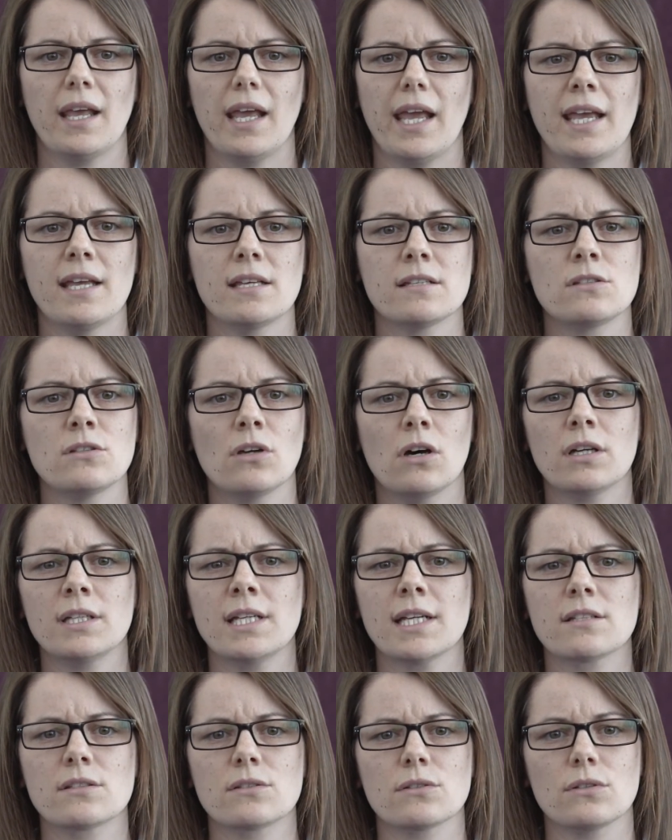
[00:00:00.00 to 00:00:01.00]
It is not an
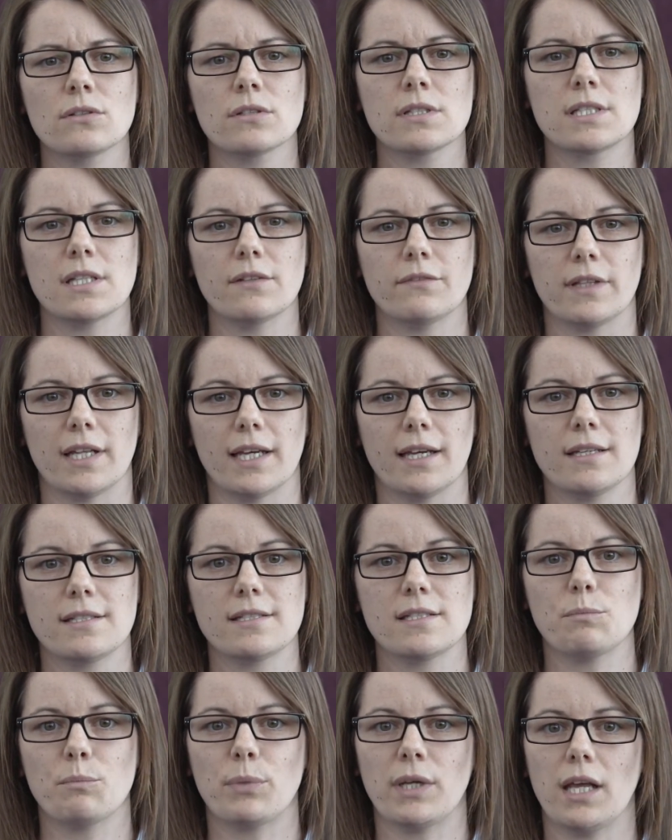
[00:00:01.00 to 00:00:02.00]
exhaustive
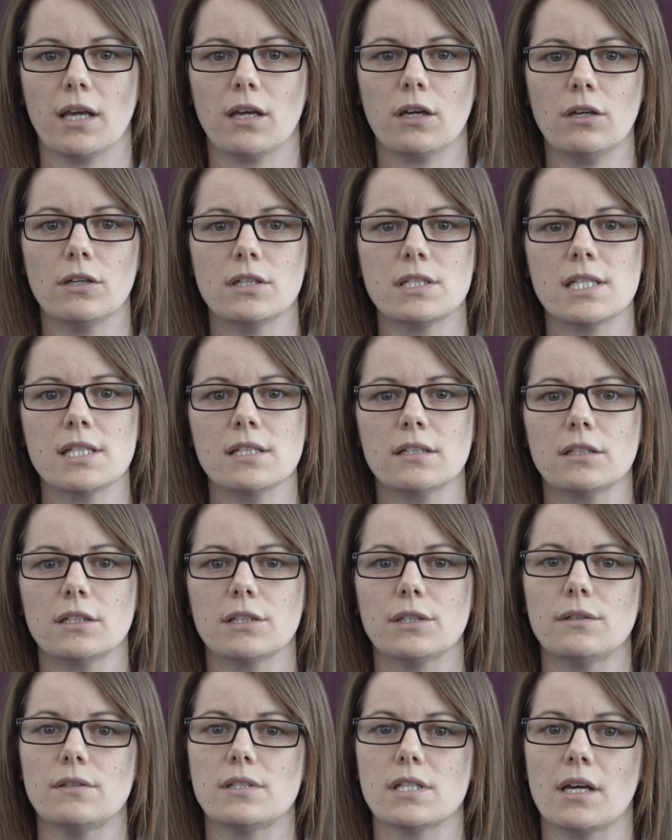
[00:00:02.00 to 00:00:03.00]
list, but it could
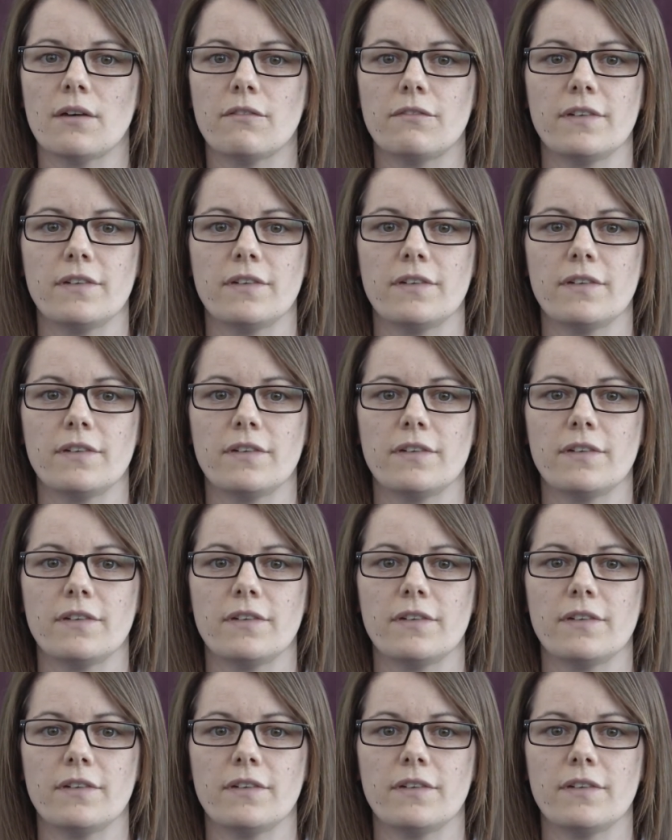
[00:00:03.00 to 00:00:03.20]
include a